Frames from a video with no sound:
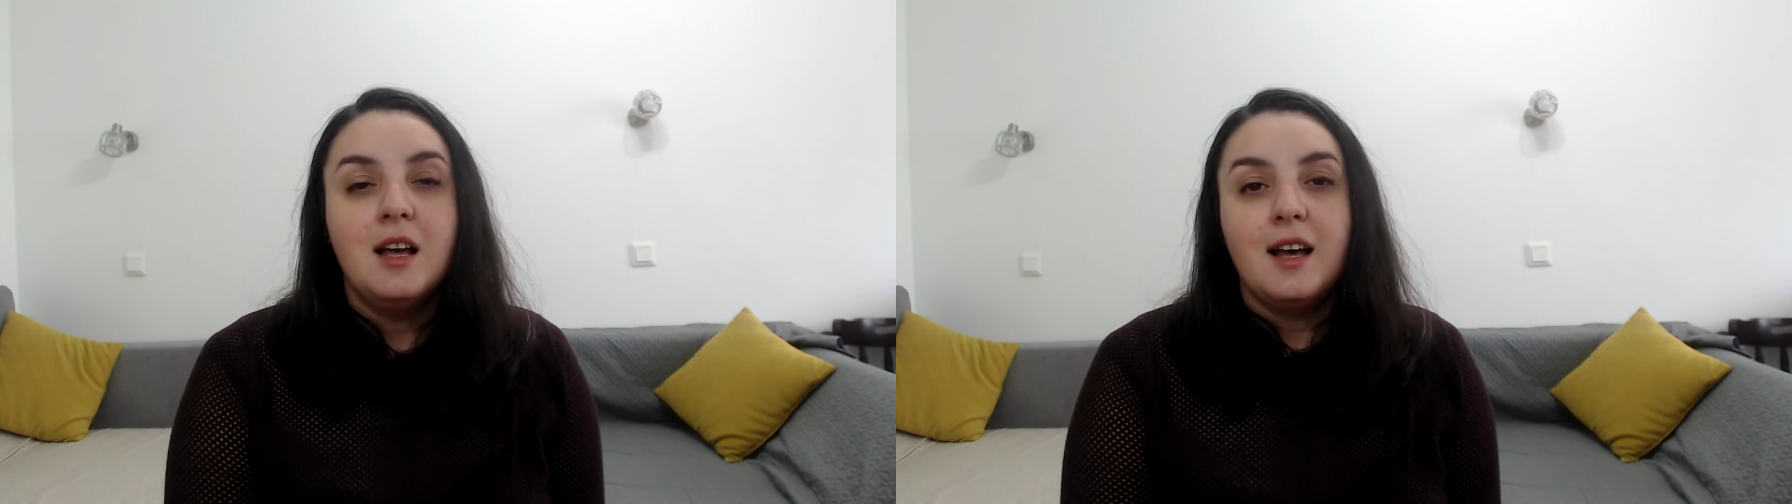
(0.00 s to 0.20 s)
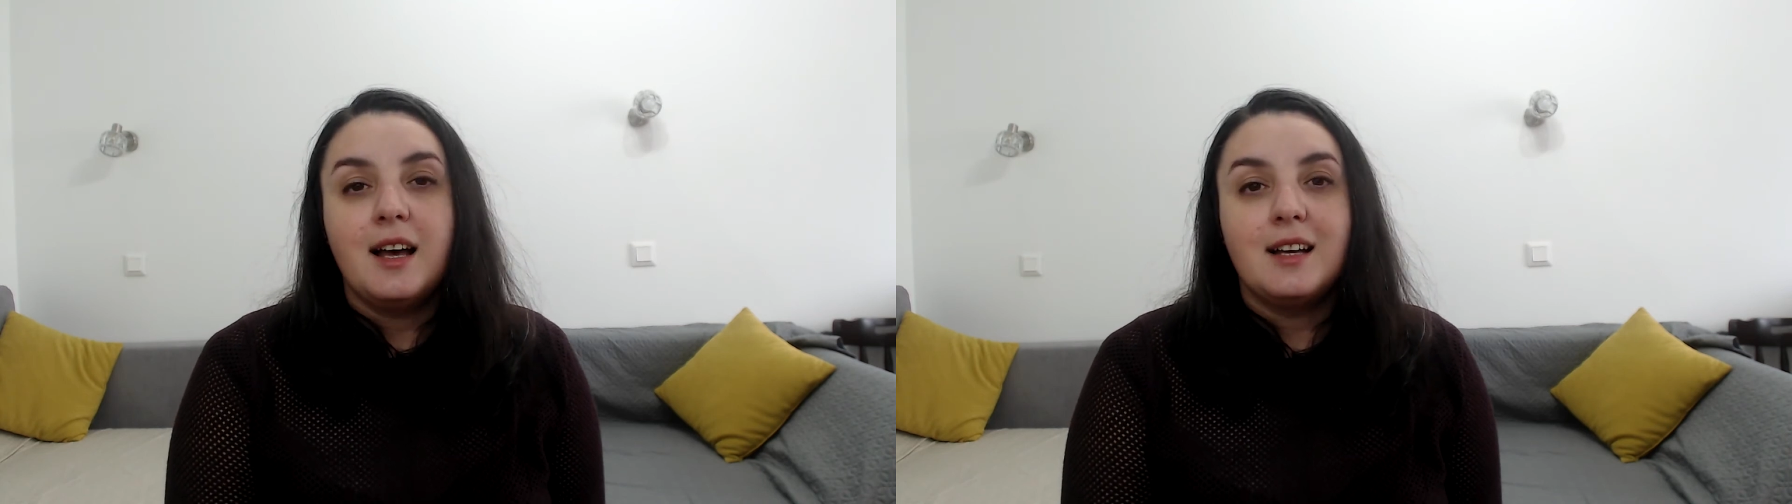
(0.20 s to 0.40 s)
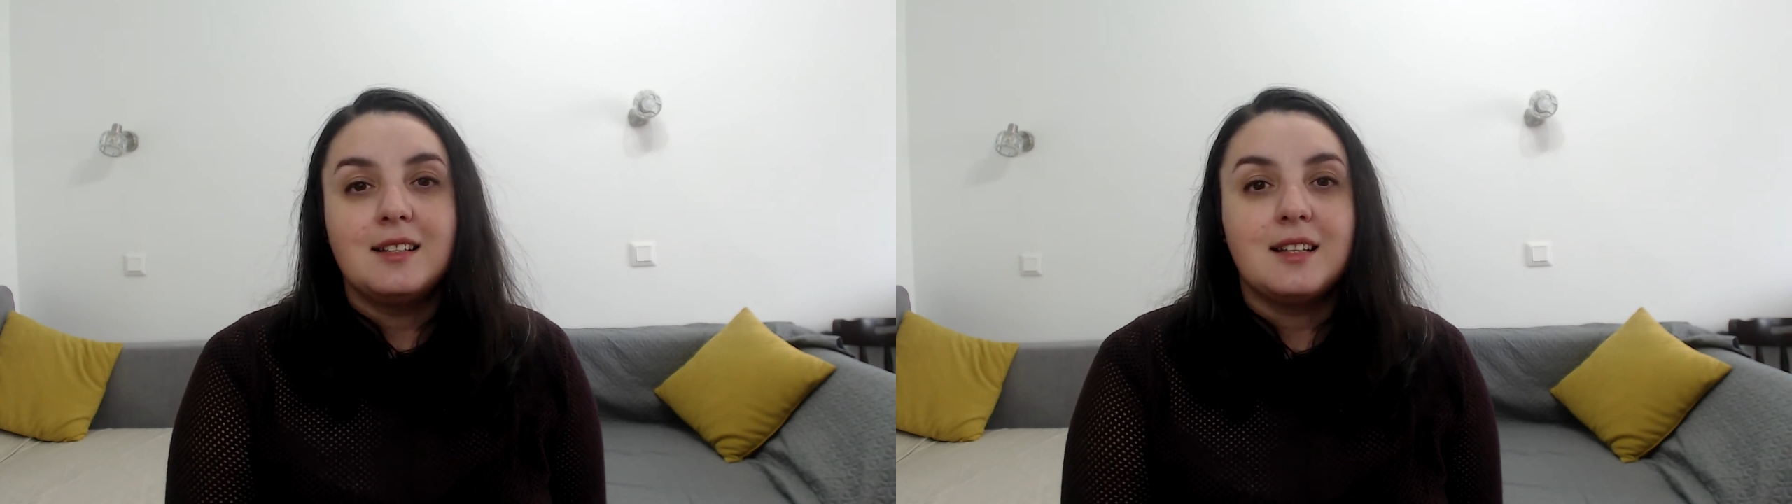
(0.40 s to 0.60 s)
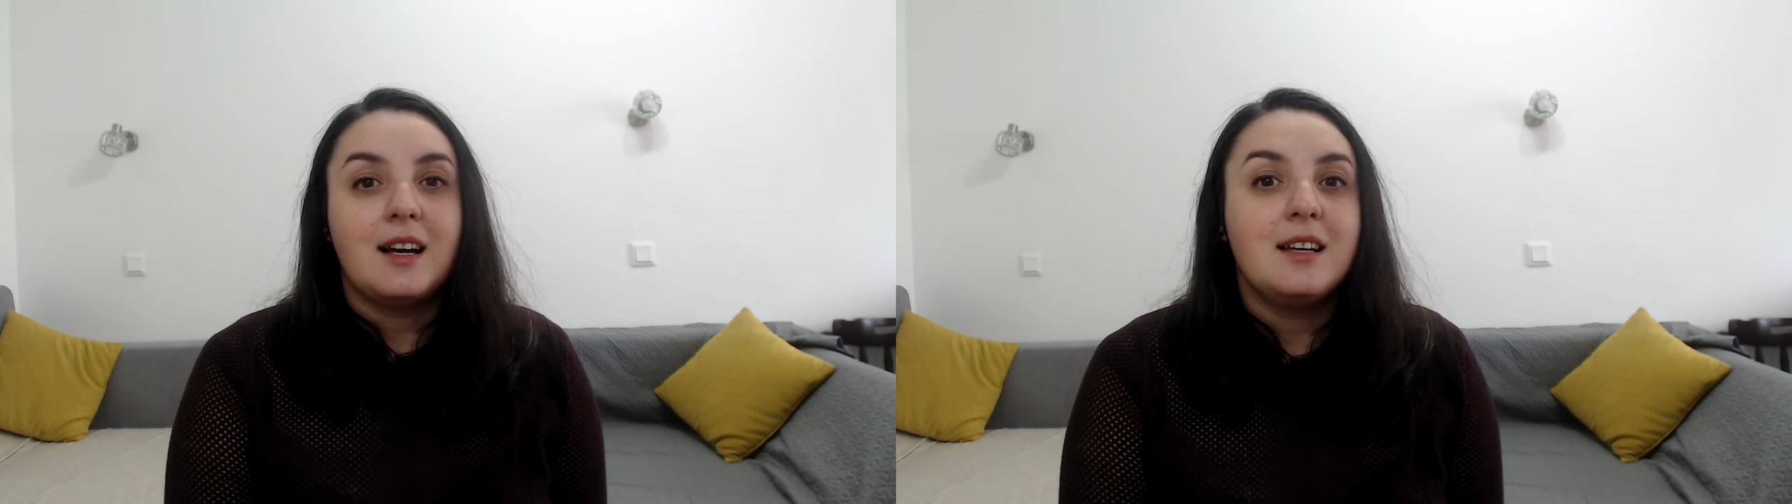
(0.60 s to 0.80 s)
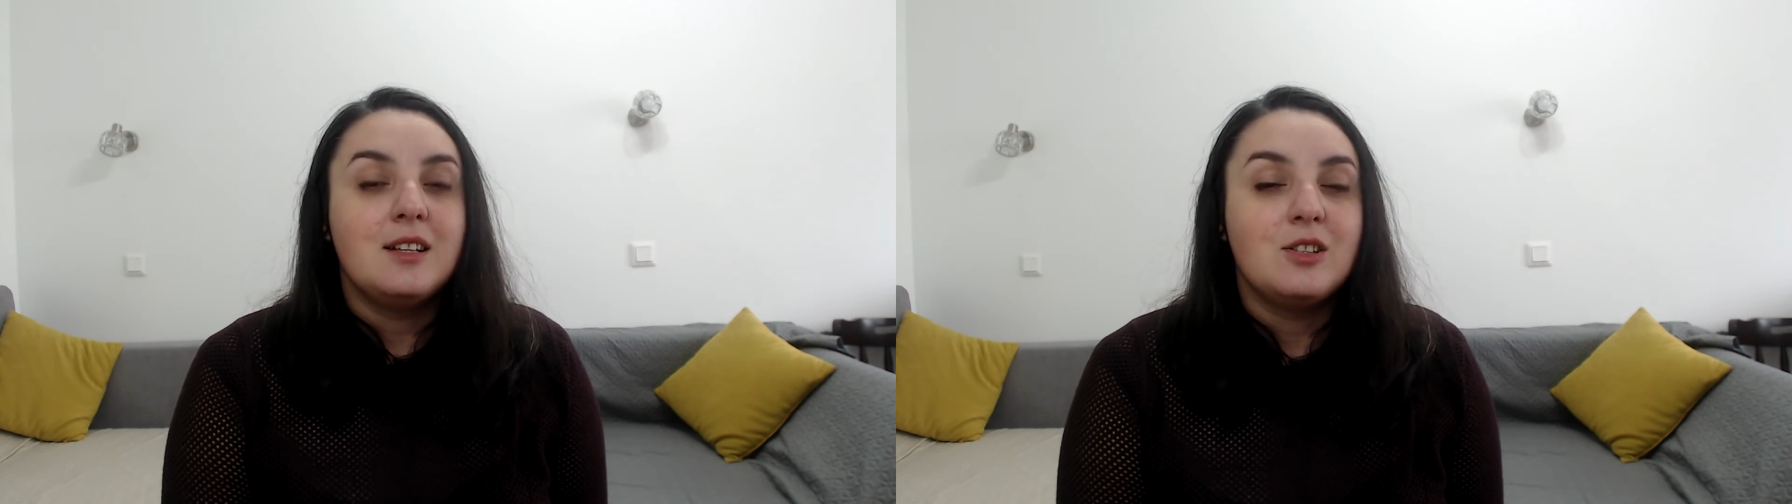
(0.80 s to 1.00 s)
and
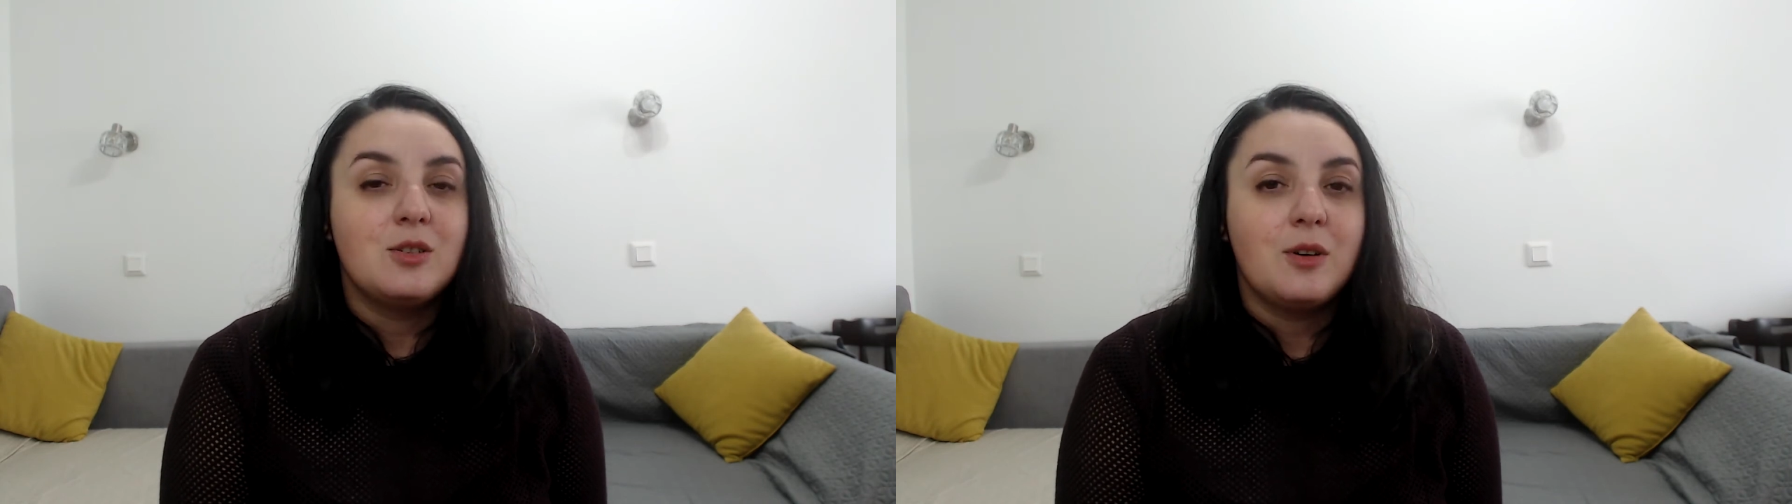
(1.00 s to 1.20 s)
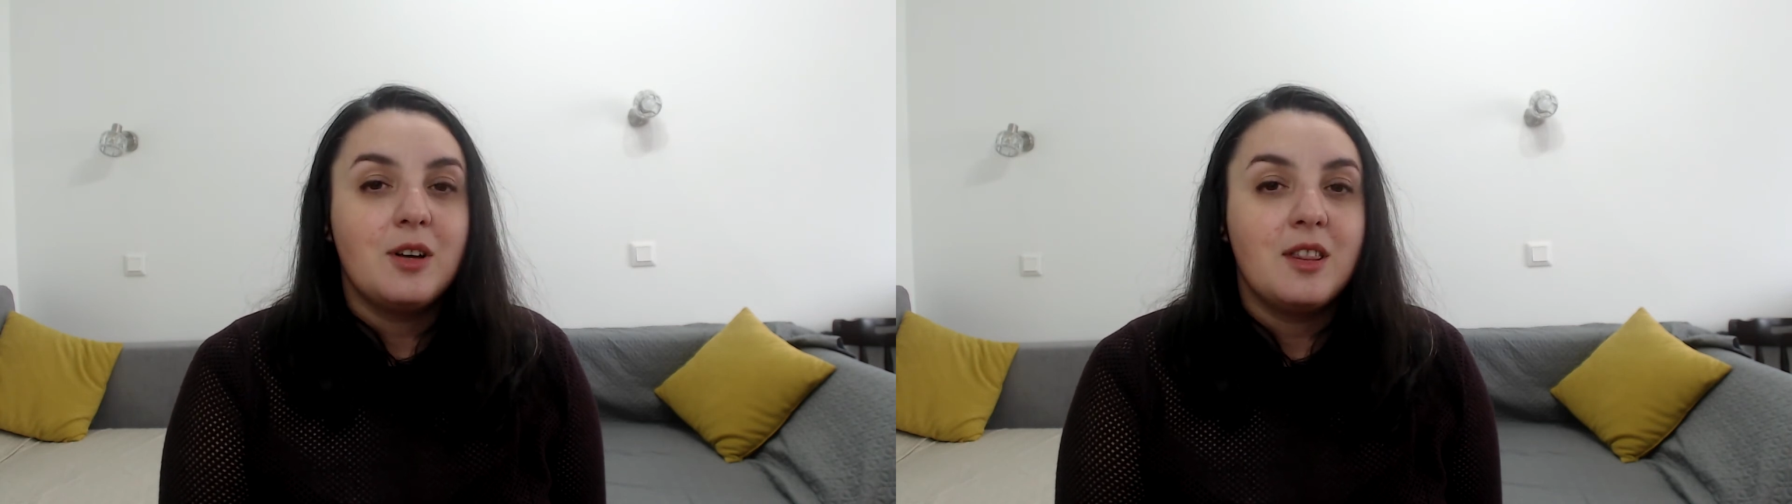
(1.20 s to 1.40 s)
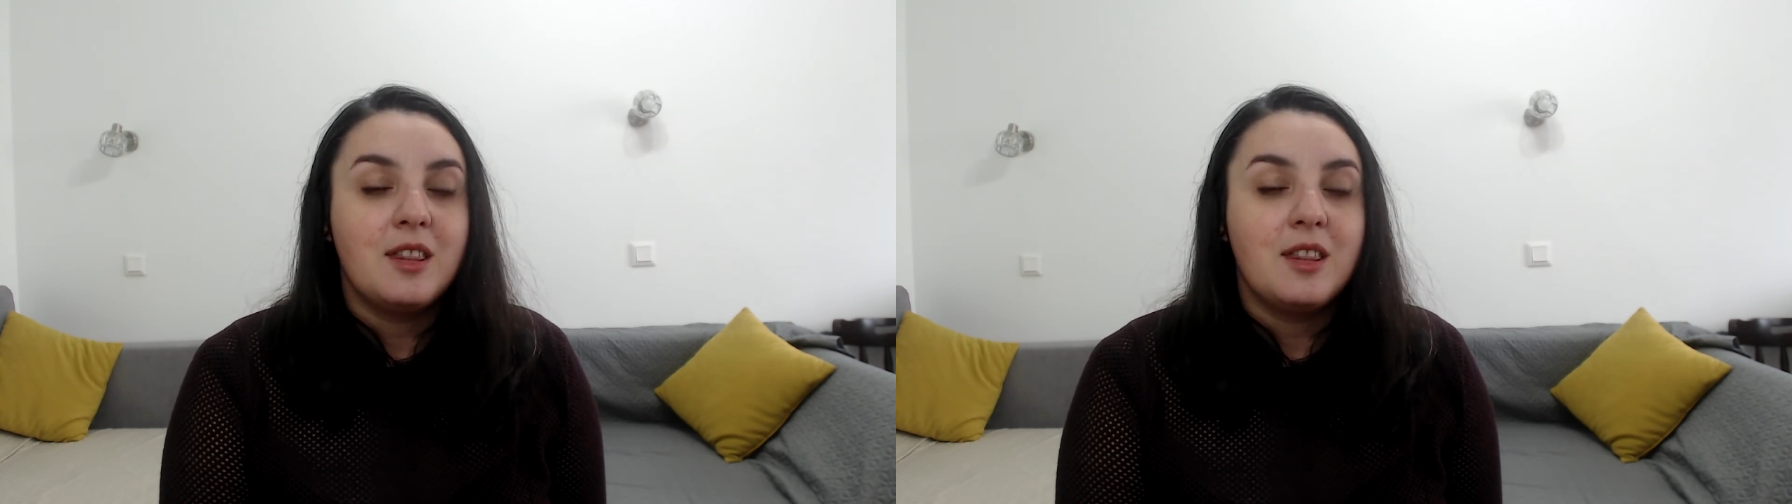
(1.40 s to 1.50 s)
I enjoyed